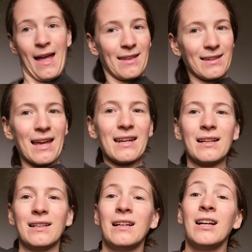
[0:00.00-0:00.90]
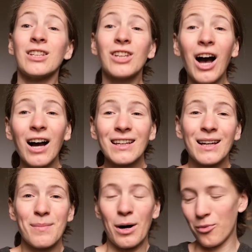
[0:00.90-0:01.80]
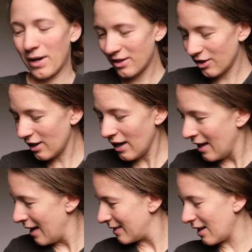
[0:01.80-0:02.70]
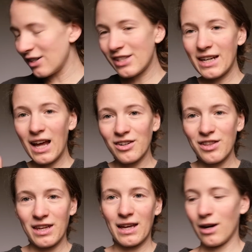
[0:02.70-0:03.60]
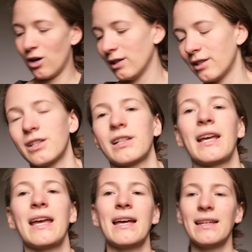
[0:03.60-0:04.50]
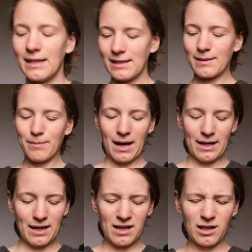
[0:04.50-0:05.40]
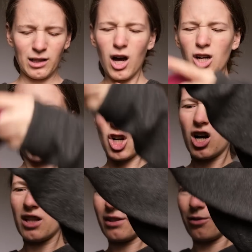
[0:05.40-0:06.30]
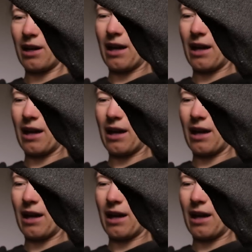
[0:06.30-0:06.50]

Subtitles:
And then, talking about winter, there's another thing I altered, and it's my long johns, or